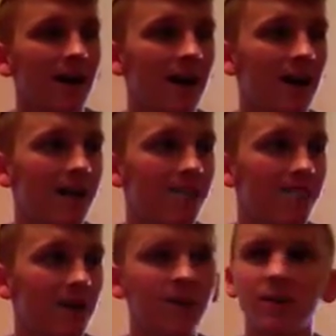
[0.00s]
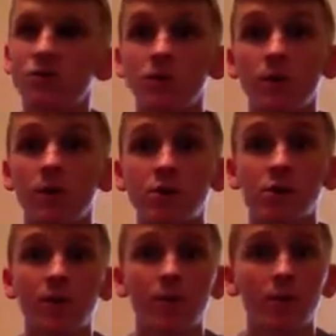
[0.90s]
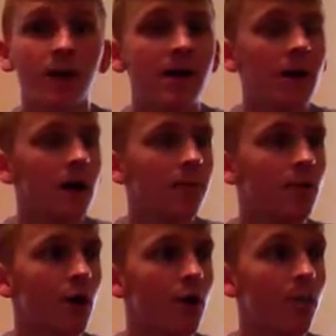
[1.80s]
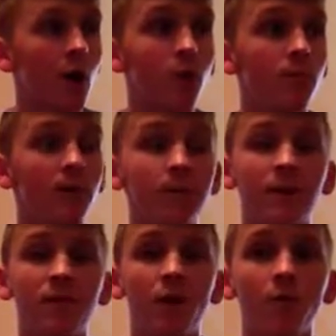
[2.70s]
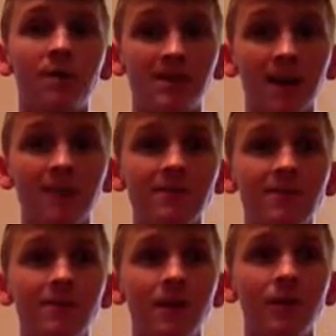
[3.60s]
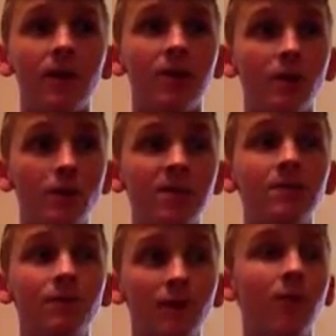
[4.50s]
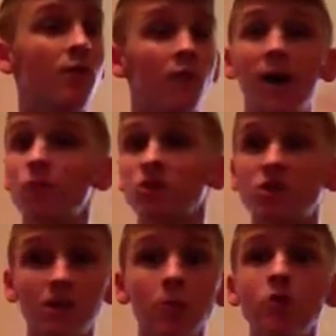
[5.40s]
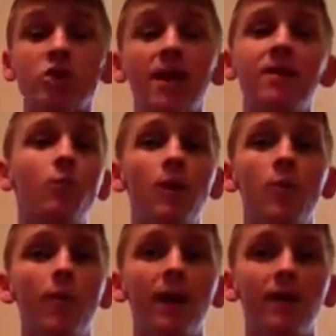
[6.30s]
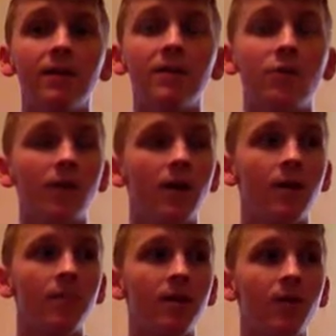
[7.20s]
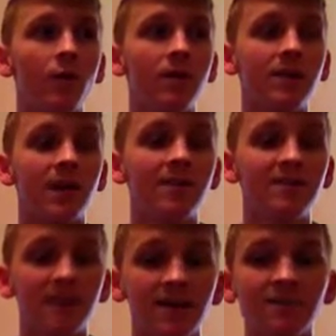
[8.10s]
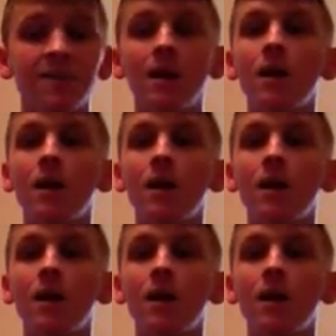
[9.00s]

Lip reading: Nia Jax wasn't on the show, by the way. But no, Mick Foley says, the crowd was still chanting, we want Bayley. Mick Foley in the end says,